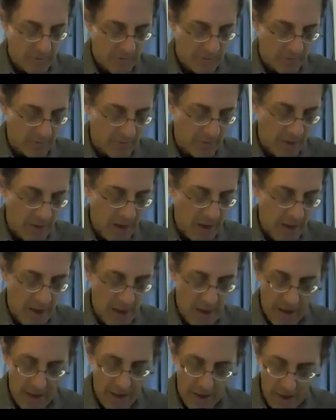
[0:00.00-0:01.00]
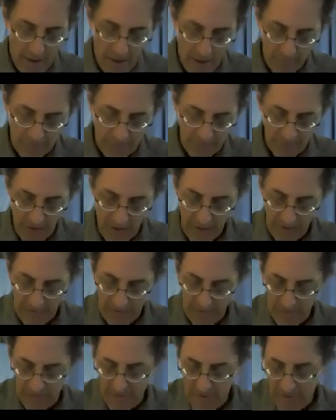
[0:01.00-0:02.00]
So I was saying
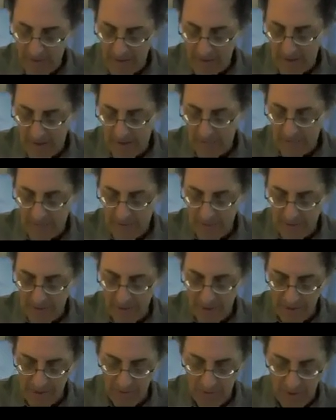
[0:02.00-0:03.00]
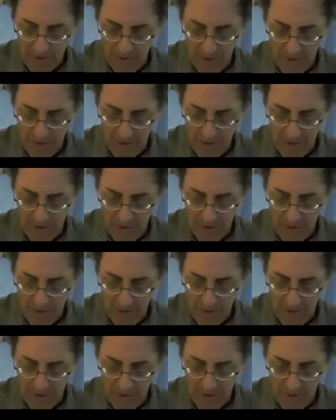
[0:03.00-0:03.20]
that the electron